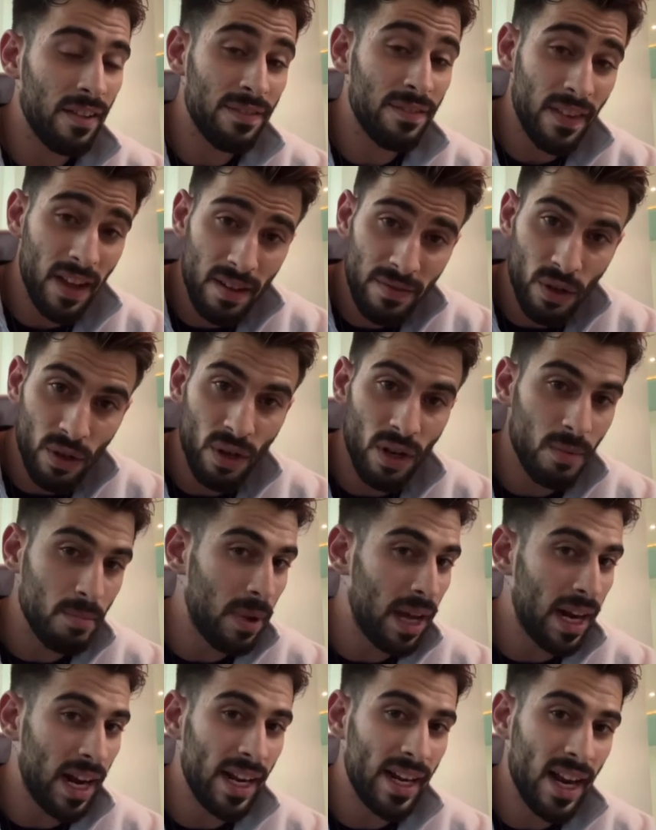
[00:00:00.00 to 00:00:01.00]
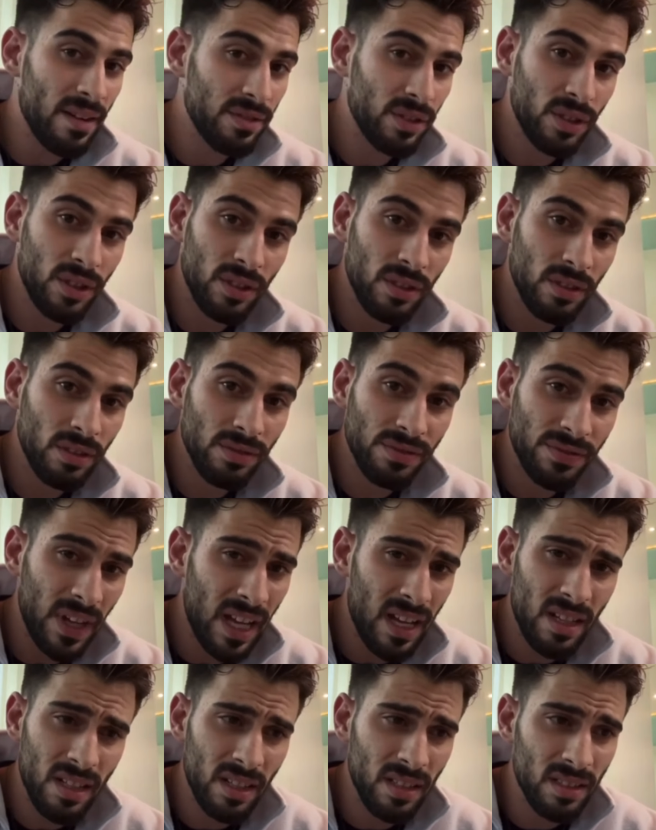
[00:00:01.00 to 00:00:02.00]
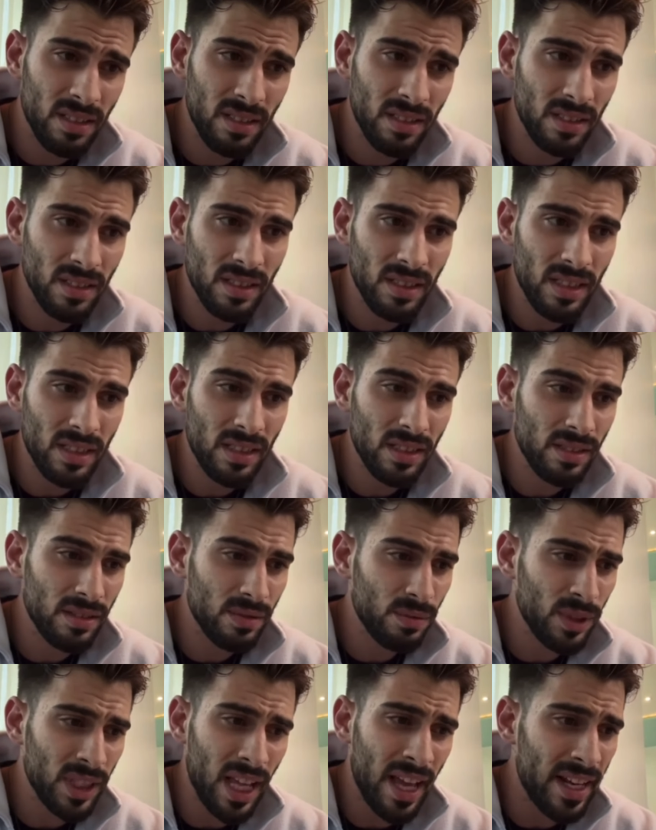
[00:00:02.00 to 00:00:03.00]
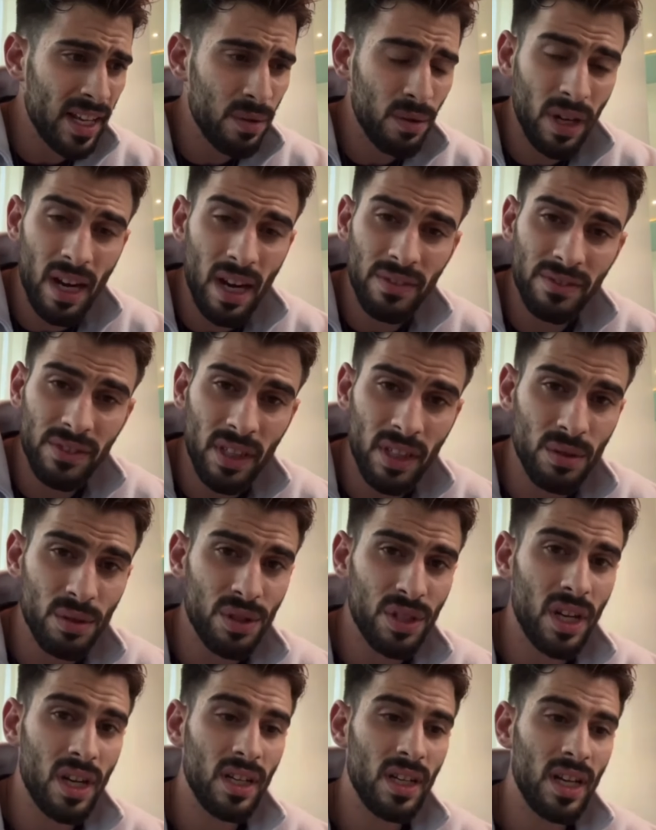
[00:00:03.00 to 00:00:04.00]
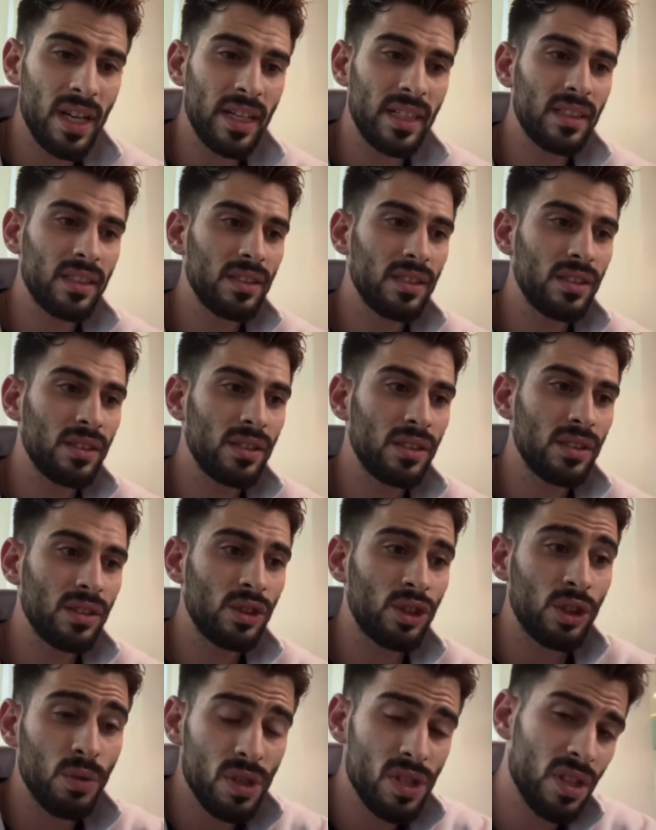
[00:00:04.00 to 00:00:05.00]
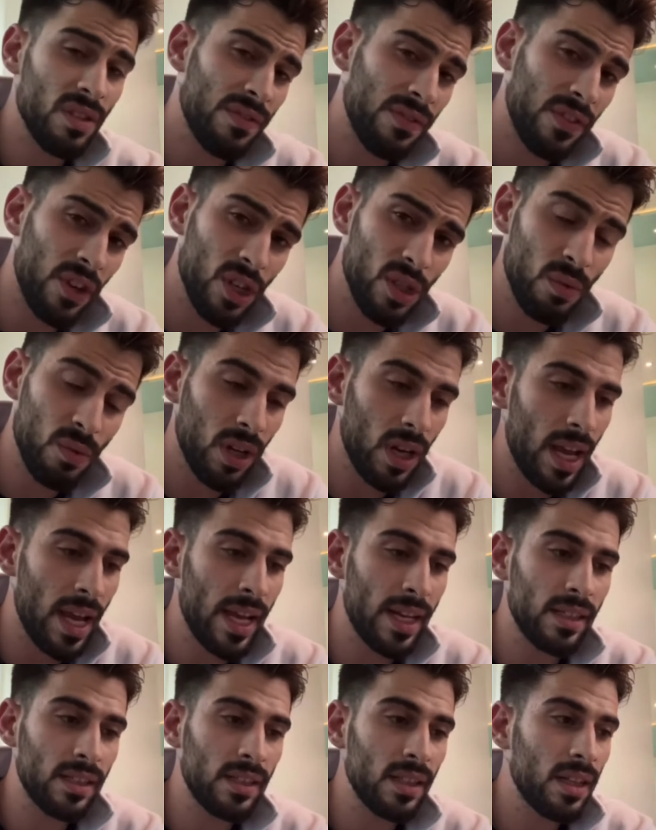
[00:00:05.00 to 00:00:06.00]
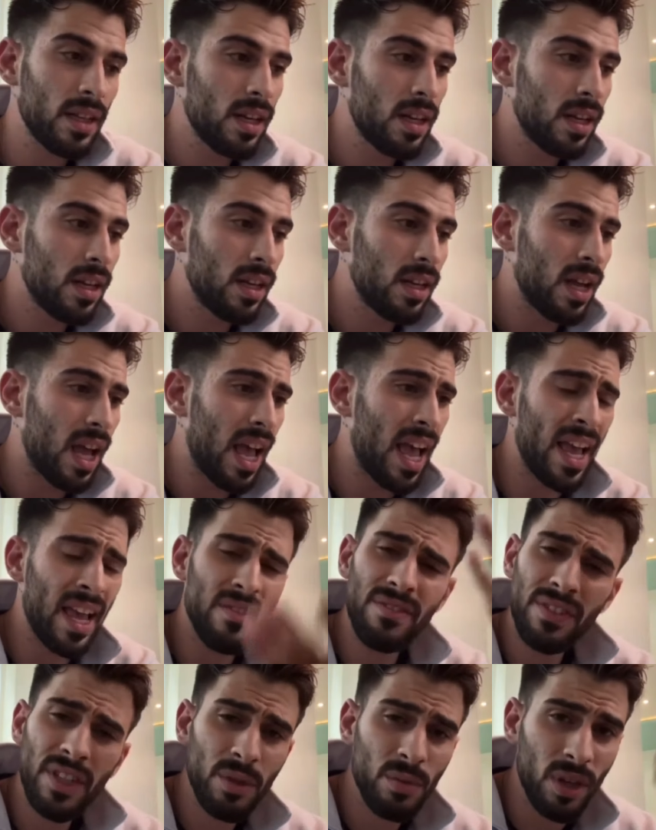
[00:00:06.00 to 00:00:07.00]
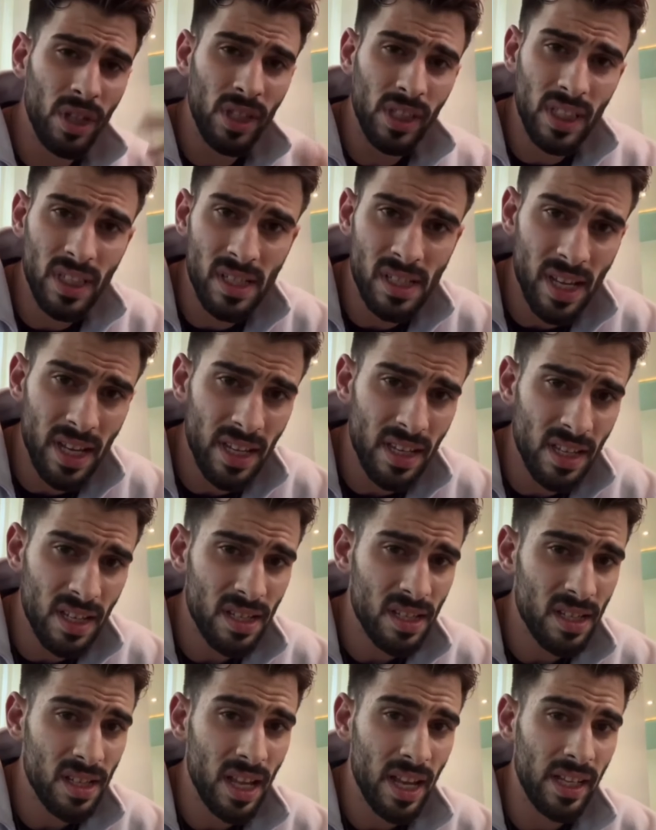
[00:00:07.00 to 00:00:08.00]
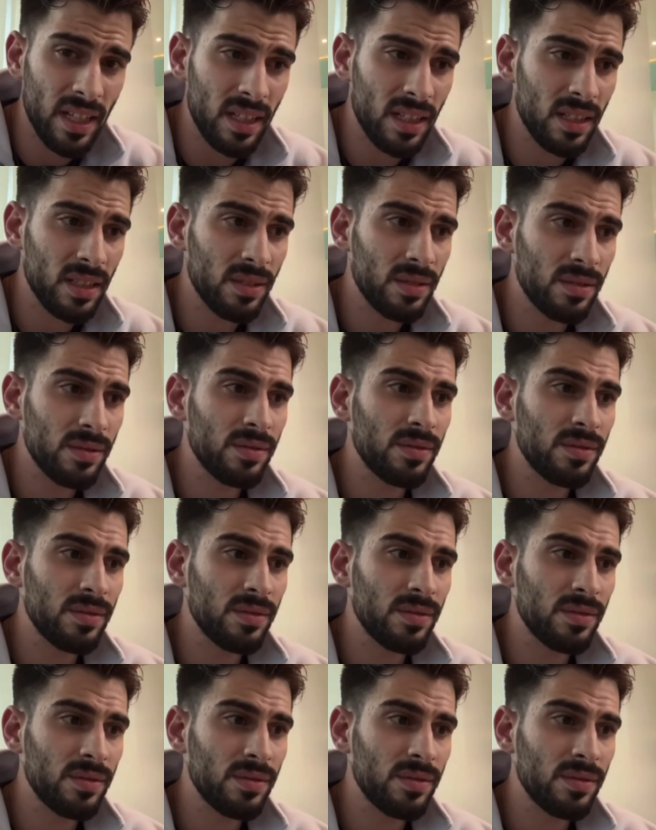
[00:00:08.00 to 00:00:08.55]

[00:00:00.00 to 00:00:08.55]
fell for her, and I never fell with anyone after Anushka. Like, she was the first one, and everyone can say this, like,